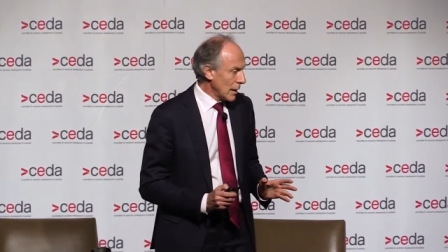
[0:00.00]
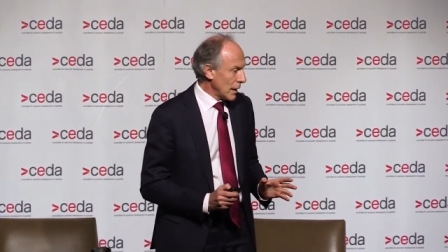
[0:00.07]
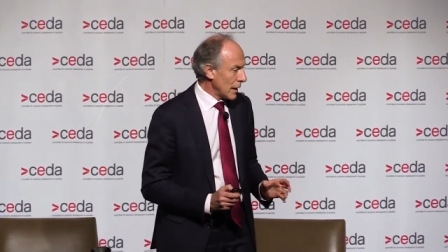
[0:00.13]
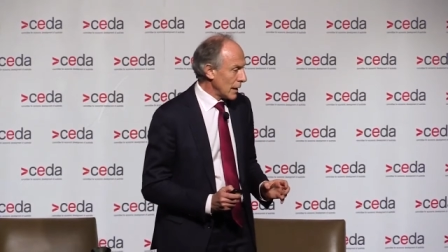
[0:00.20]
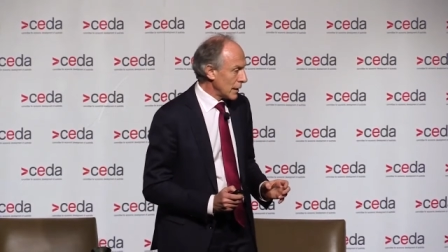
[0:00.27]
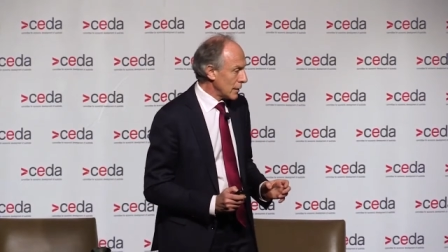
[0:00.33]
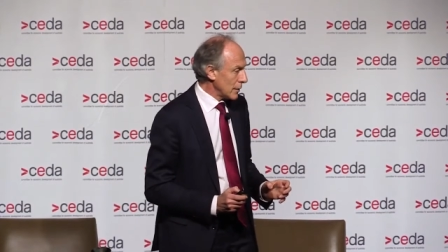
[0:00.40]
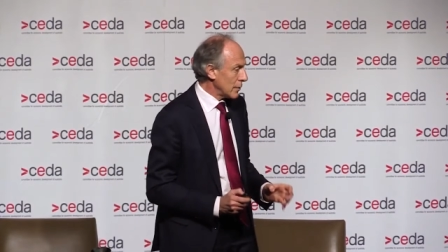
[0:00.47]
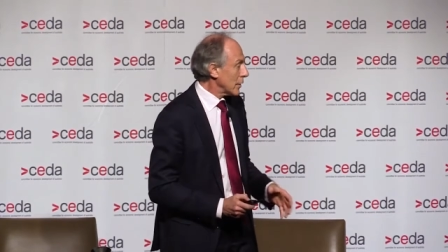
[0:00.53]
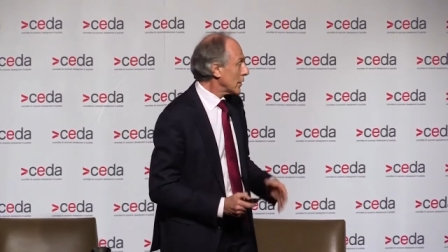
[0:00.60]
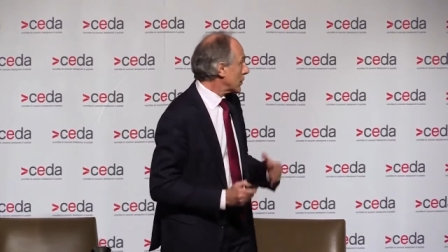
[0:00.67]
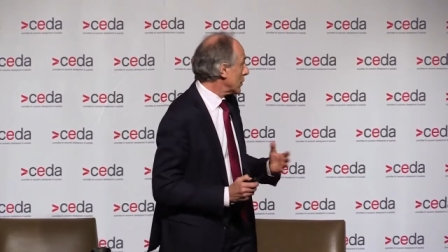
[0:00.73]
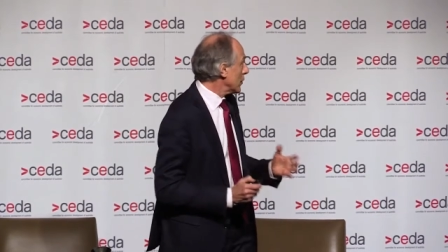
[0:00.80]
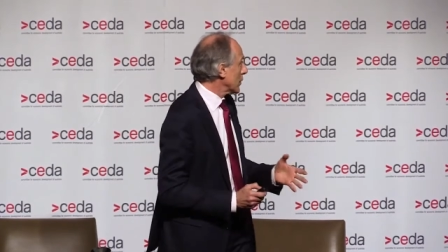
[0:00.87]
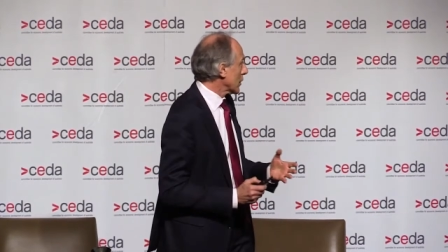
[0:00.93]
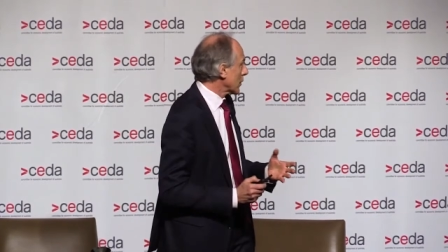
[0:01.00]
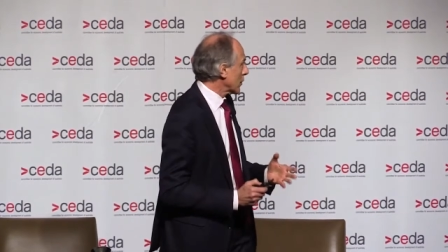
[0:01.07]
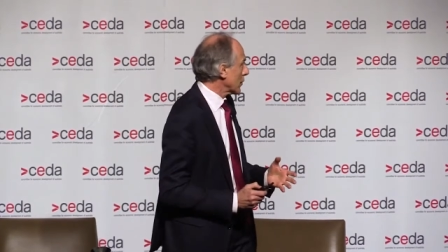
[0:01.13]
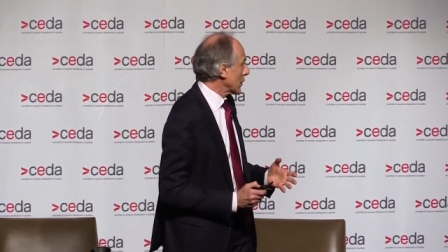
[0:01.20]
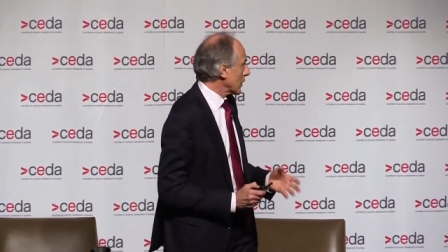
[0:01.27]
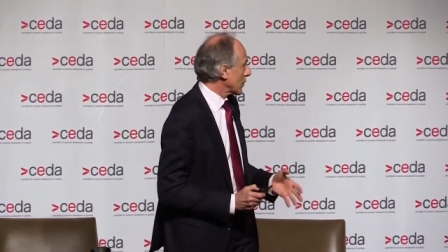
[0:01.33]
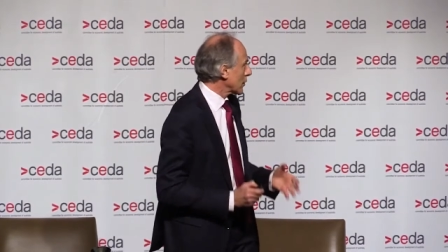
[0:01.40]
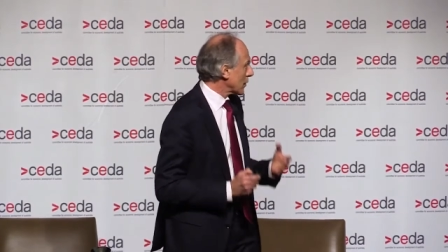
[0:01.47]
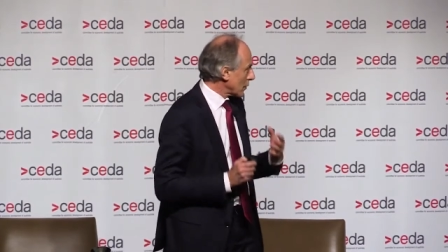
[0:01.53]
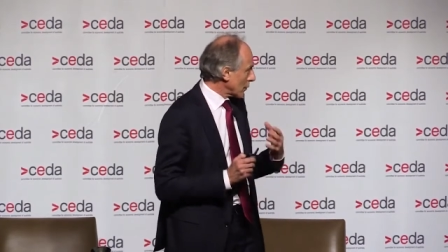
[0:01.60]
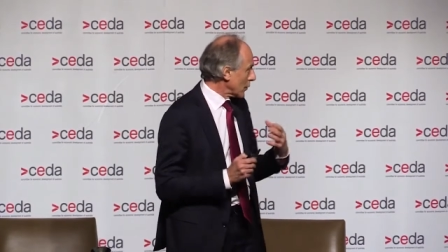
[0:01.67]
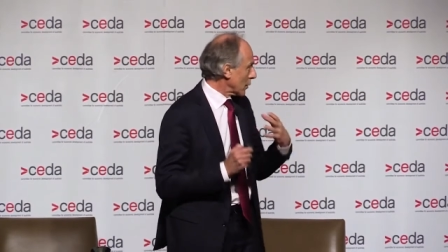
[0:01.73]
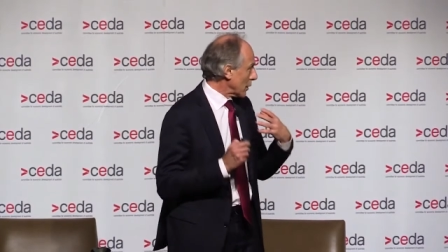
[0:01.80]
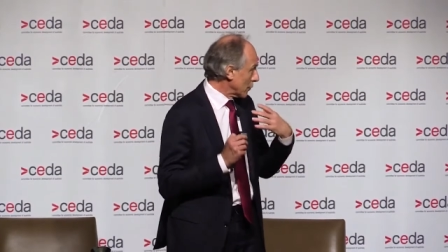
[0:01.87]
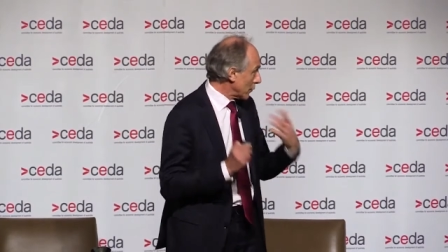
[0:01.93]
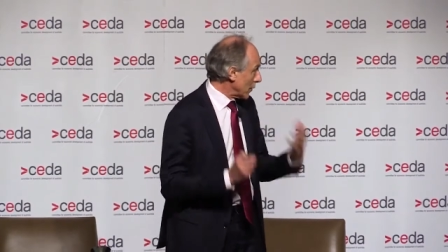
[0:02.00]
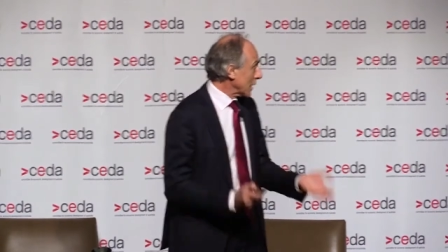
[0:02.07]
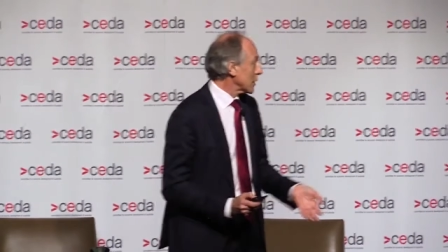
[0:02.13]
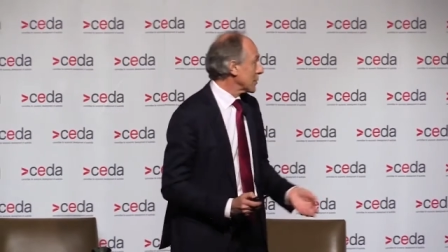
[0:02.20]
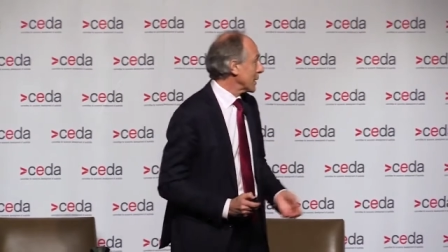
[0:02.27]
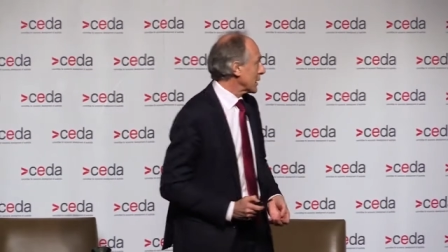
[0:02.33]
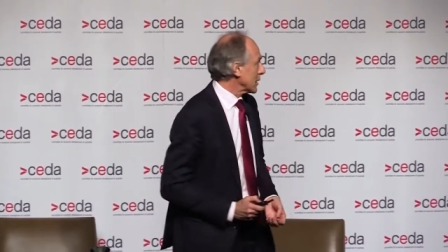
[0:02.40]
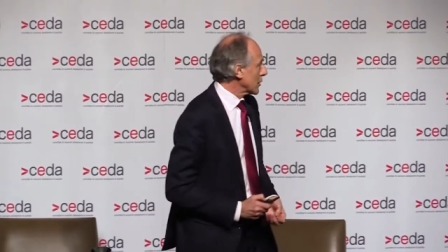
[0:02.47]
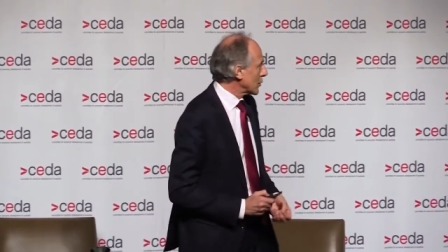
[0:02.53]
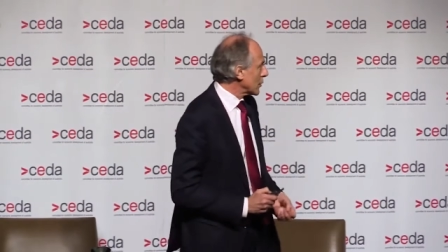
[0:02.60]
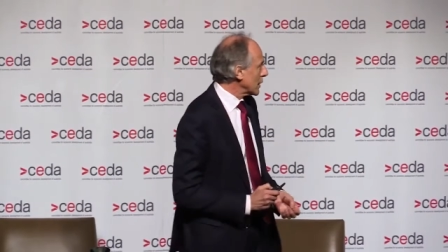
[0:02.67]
And they're serious threats. Fundamentally,